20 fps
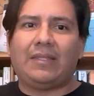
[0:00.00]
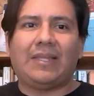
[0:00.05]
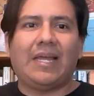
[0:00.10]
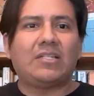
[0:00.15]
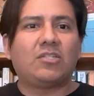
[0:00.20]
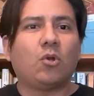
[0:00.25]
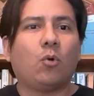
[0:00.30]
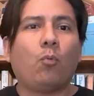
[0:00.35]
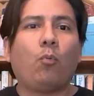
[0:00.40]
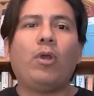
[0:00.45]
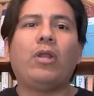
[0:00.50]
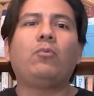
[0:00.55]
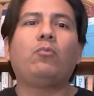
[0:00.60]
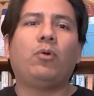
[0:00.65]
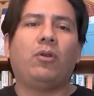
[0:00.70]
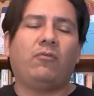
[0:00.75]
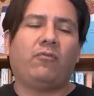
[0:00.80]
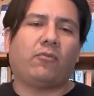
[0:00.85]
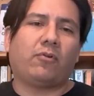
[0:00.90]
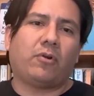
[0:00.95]
think that's a
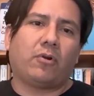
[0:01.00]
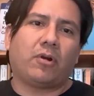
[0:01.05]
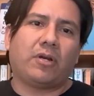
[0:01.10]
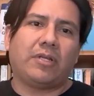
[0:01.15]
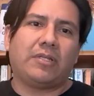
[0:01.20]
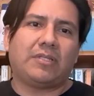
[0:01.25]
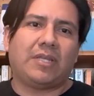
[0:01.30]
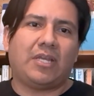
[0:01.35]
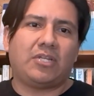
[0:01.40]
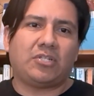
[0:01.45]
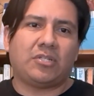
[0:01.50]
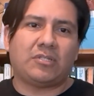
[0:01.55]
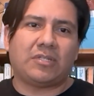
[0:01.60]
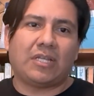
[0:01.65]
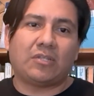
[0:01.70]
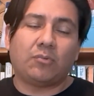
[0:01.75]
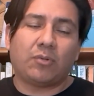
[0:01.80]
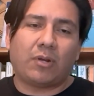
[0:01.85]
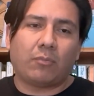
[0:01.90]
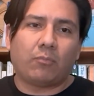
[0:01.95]
win-win for organizations
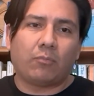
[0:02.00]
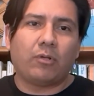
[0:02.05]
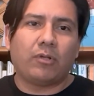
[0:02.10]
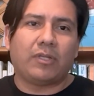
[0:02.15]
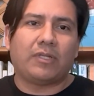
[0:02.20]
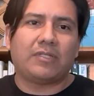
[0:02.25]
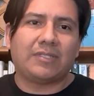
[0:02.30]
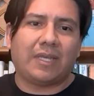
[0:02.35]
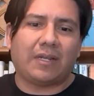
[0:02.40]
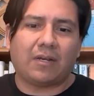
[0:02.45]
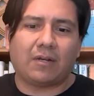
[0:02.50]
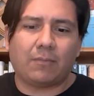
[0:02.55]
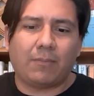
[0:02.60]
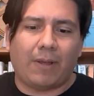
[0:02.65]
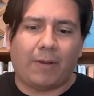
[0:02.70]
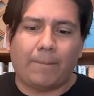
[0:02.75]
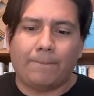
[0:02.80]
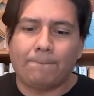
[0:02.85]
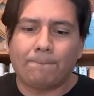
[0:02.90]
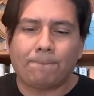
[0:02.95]
that's what i'm really excited
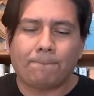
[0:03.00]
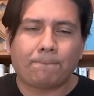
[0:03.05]
about